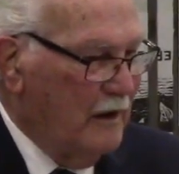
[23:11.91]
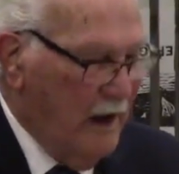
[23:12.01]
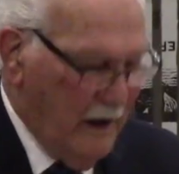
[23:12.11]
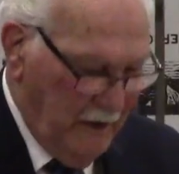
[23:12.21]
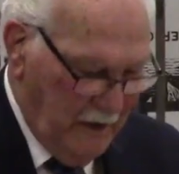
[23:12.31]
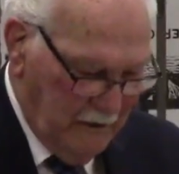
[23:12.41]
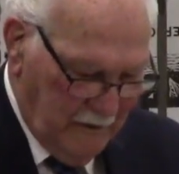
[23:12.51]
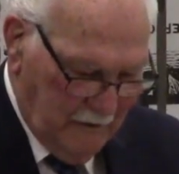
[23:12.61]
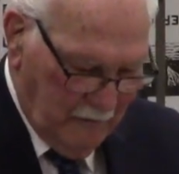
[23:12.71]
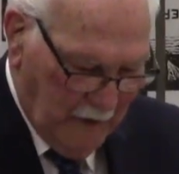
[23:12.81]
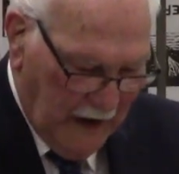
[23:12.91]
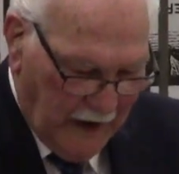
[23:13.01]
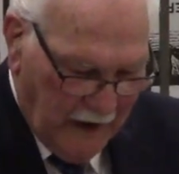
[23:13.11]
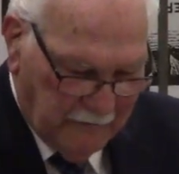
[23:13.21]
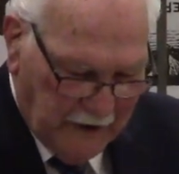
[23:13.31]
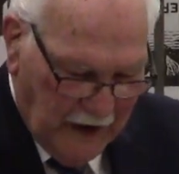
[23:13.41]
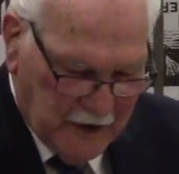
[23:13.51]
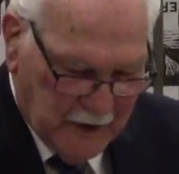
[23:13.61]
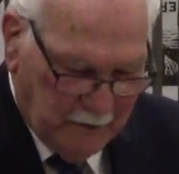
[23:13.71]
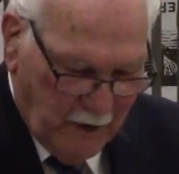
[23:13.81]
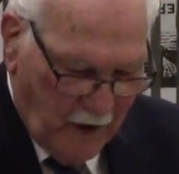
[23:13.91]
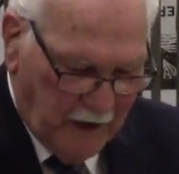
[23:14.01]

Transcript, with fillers: Uh, they left Egypt on